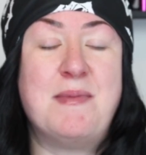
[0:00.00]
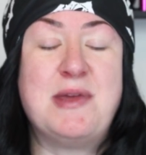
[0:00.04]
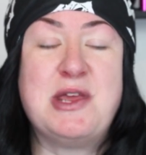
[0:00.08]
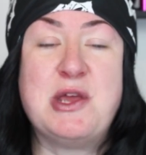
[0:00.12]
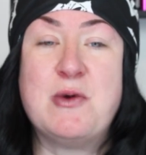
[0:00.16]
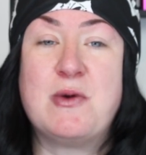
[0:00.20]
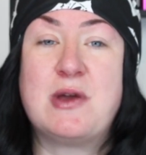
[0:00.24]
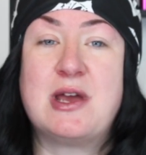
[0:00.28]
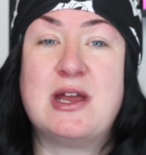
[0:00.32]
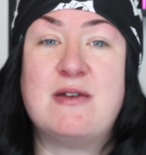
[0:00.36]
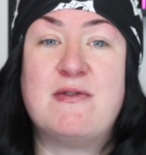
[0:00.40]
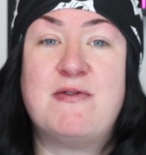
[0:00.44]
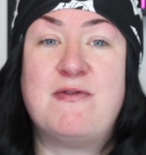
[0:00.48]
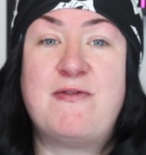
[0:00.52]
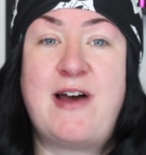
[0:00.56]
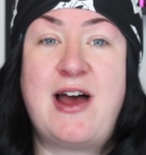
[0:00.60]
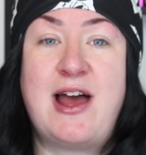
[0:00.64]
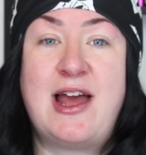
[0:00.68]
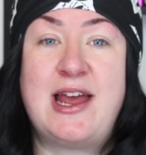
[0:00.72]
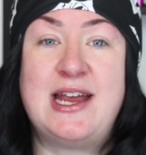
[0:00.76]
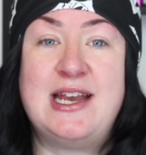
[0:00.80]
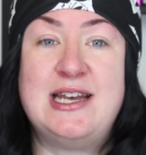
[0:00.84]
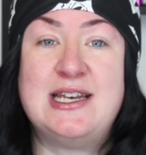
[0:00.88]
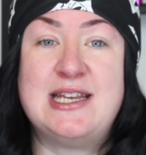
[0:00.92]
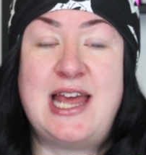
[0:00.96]
You can
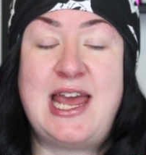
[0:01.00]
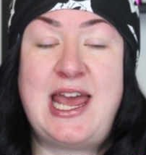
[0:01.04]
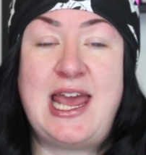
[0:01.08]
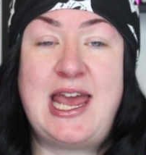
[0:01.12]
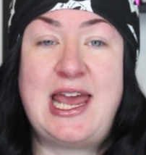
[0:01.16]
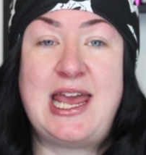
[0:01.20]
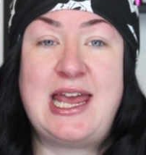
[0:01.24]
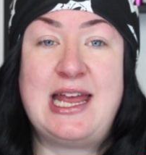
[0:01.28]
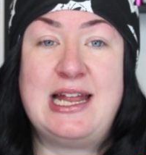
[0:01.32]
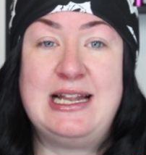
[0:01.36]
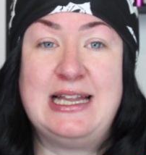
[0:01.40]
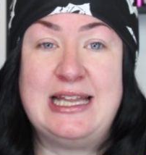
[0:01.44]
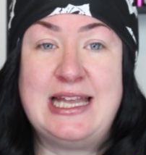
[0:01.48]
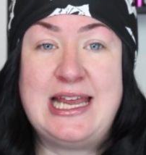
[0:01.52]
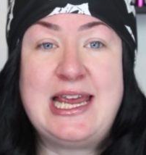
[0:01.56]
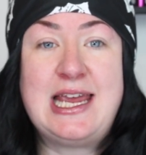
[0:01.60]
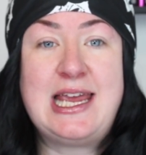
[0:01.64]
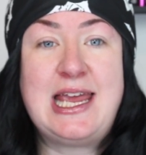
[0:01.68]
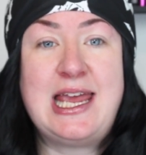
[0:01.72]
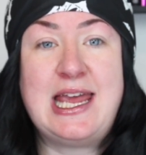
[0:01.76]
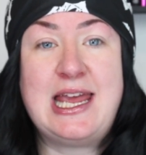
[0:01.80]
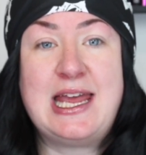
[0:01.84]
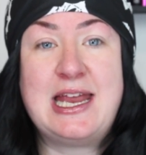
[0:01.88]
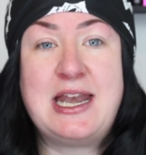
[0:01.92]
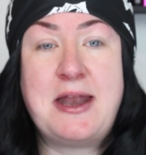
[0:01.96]
find a
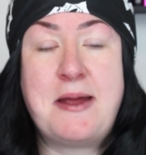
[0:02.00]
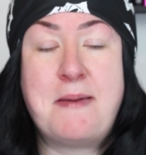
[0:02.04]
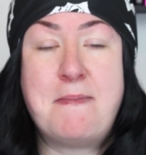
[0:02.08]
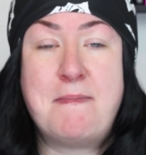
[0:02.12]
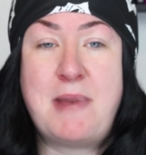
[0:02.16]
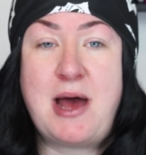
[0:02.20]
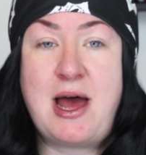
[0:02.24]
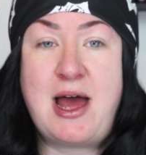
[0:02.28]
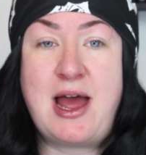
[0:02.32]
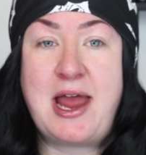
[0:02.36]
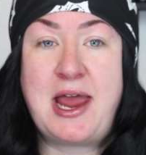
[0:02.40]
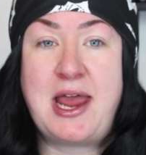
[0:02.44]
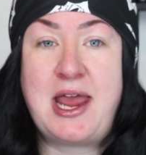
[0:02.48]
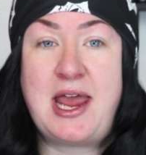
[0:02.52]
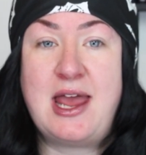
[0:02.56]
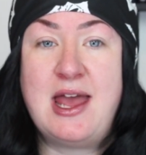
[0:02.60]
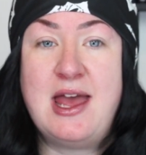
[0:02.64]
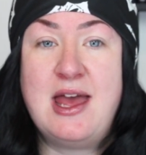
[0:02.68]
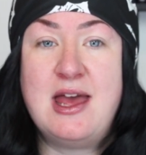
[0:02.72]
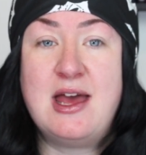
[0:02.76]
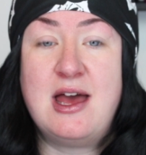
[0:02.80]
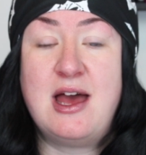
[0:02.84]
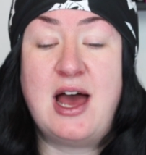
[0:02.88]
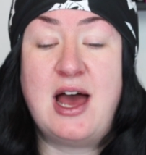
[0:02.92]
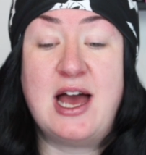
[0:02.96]
link in my
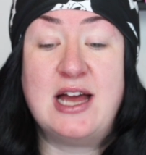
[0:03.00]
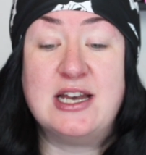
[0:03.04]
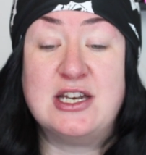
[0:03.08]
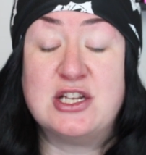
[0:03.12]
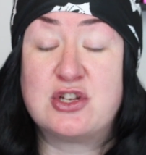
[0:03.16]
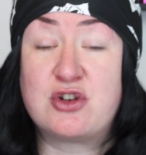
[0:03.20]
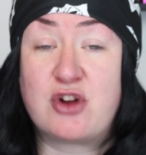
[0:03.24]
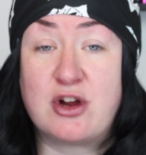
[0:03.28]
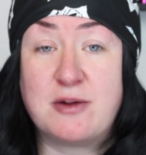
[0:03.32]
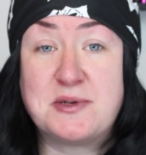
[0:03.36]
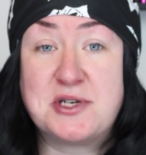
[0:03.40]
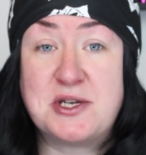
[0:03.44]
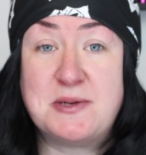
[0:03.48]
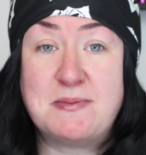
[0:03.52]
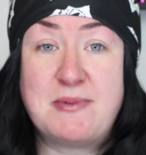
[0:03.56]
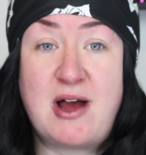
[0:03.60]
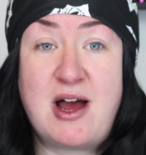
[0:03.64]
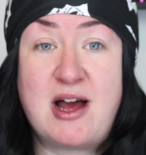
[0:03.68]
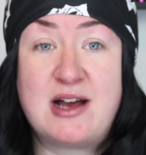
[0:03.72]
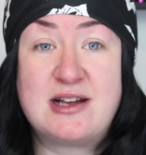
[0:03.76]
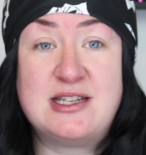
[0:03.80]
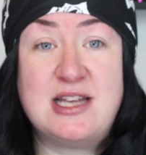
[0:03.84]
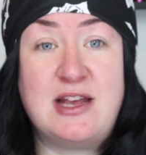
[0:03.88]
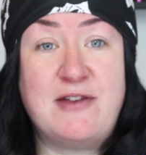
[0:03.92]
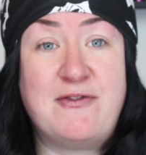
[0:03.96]
description
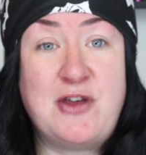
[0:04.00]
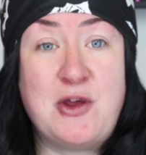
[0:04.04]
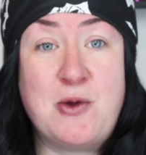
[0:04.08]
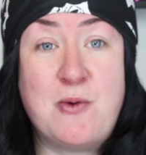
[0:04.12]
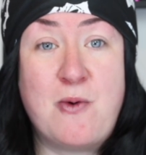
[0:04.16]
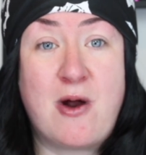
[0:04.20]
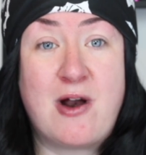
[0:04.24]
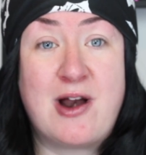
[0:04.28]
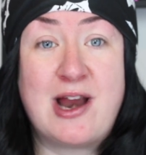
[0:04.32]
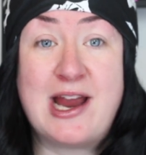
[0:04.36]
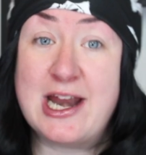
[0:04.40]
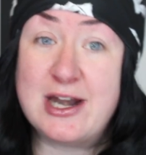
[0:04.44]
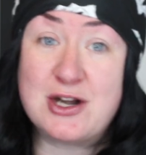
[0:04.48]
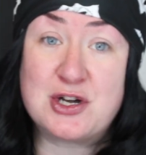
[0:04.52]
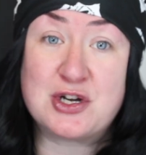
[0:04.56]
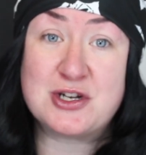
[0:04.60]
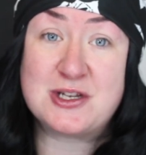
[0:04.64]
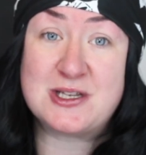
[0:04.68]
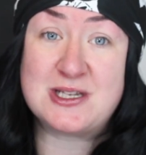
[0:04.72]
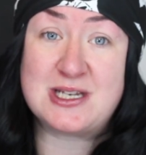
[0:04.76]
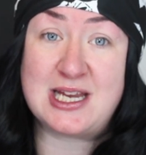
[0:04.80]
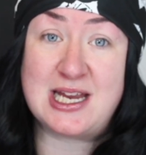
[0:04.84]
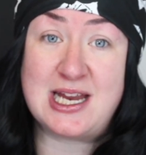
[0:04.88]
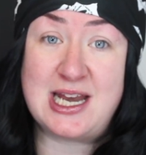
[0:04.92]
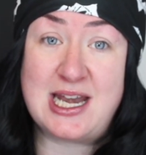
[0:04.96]
box if you are
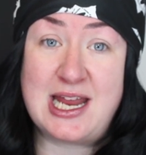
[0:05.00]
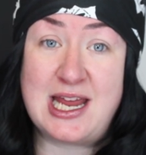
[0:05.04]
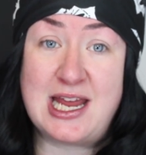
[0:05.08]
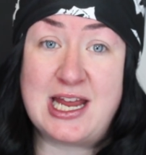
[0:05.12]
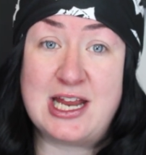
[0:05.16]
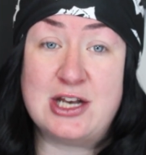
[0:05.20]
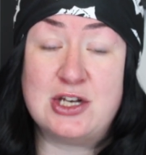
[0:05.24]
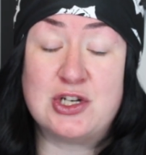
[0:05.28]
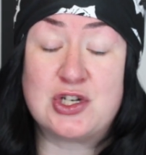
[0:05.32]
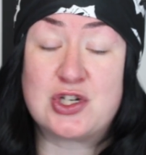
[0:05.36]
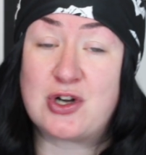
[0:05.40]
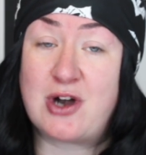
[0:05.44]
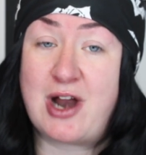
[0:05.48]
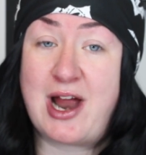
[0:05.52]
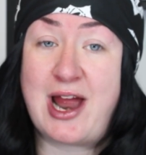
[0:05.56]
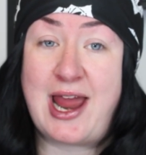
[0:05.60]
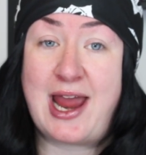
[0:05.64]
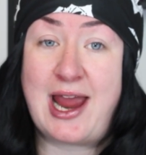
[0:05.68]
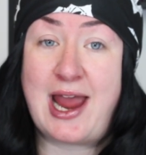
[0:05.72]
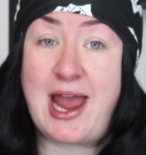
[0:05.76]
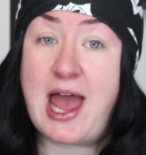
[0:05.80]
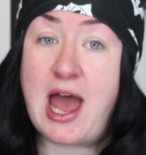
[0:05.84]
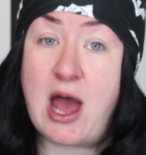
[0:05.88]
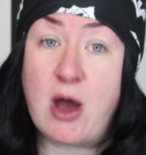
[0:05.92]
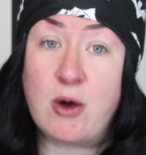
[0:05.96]
interested in
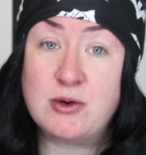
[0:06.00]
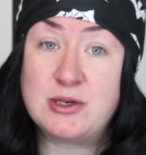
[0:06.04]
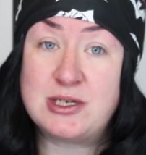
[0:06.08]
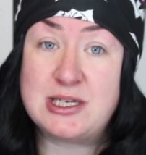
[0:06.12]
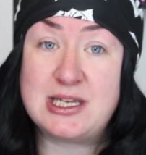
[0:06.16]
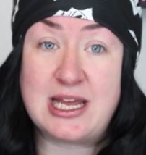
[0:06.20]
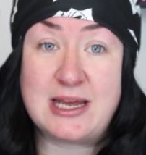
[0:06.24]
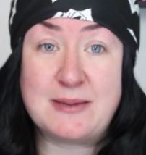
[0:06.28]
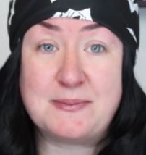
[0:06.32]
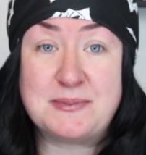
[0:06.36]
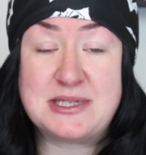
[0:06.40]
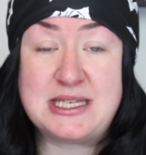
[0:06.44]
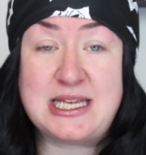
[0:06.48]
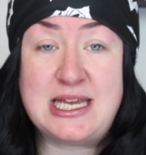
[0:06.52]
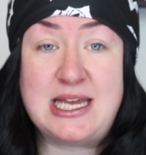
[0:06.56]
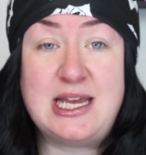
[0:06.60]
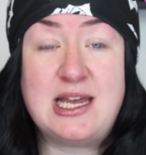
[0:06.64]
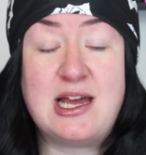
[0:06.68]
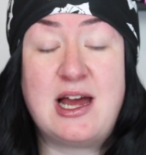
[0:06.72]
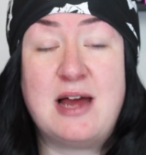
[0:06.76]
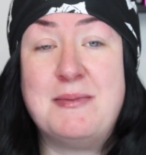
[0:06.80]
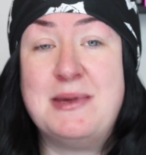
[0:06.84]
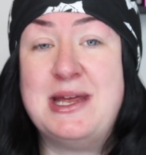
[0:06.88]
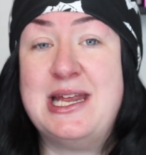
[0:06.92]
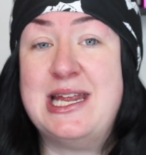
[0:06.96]
trying out Ipsy.
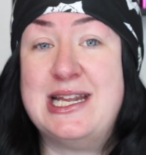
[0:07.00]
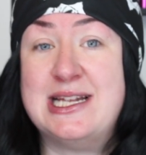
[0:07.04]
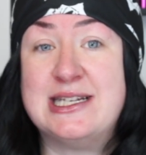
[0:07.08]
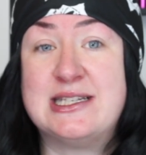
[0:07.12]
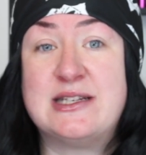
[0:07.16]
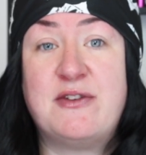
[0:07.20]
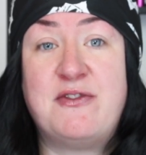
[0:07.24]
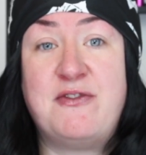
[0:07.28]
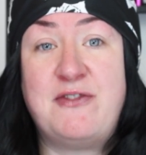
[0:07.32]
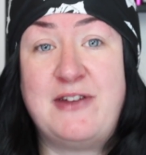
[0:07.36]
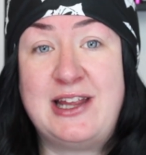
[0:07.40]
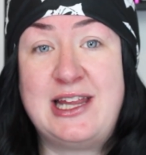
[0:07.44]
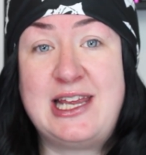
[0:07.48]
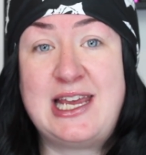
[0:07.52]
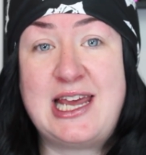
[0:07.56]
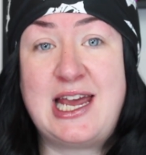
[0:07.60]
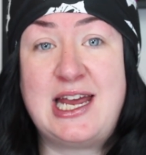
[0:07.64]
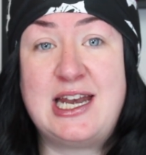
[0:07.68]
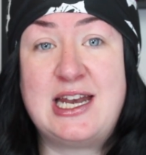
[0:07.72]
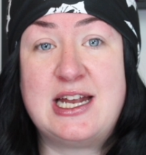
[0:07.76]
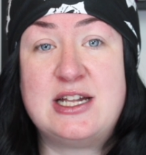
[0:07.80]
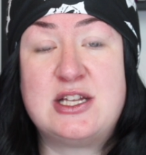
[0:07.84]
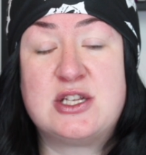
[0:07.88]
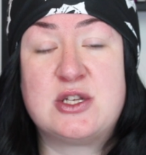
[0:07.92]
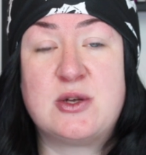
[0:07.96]
It is
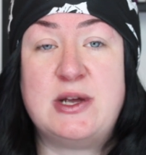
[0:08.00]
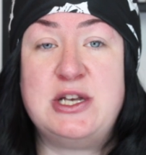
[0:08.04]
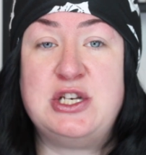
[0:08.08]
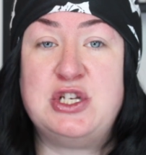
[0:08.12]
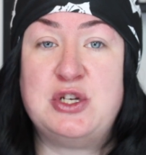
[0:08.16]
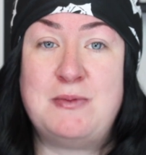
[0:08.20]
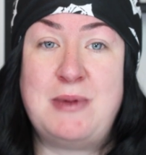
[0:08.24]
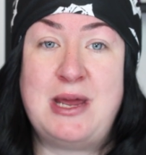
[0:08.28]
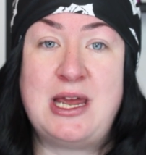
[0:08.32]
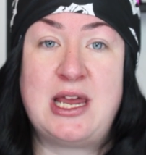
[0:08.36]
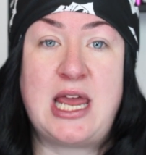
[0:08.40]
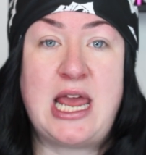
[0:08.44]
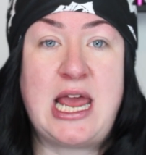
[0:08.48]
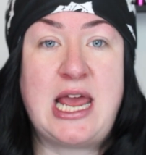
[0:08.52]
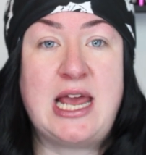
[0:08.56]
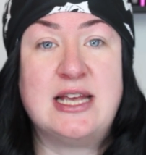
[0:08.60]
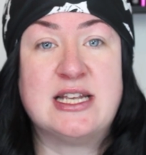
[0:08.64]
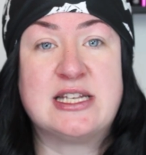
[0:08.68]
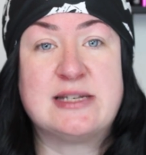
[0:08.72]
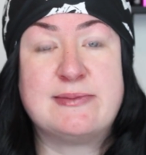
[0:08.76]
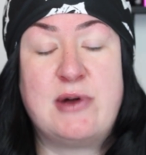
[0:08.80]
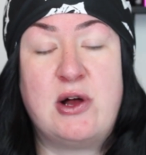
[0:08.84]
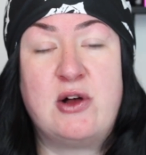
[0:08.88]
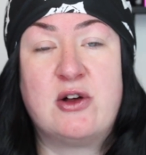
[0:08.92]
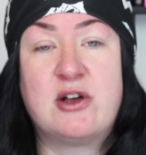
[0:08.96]
affiliated, so I do make a
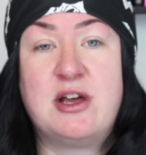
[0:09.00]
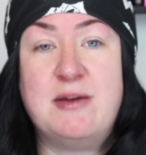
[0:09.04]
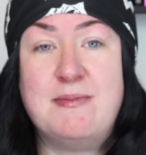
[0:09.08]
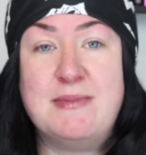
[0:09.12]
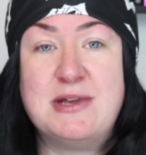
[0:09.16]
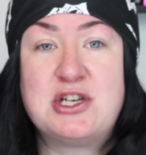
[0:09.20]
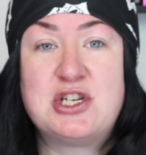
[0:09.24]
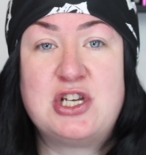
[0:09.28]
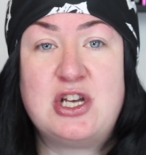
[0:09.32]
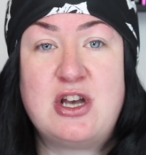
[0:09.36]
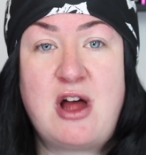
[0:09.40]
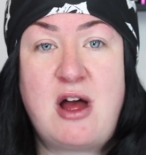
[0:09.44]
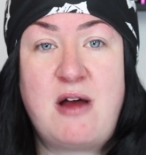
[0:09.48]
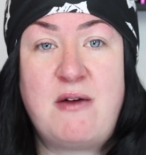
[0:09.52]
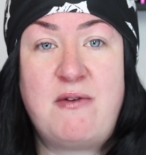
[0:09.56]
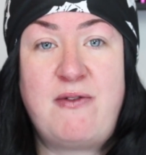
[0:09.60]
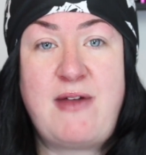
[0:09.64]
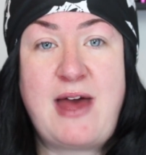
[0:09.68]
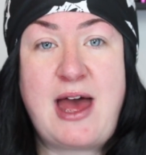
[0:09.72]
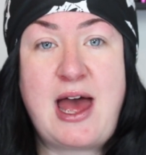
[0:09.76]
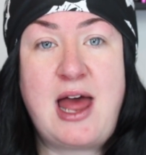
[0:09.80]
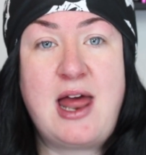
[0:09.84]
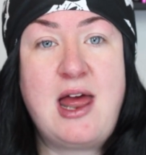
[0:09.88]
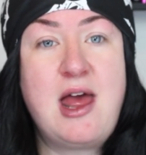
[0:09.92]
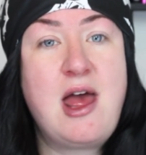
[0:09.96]
small commission off
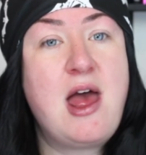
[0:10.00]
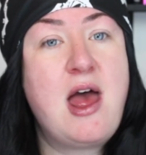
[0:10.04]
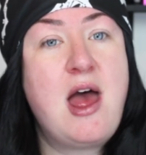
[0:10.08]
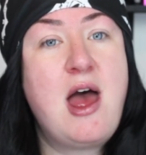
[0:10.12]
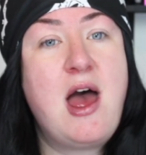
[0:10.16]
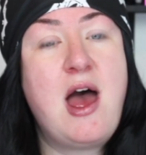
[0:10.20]
that.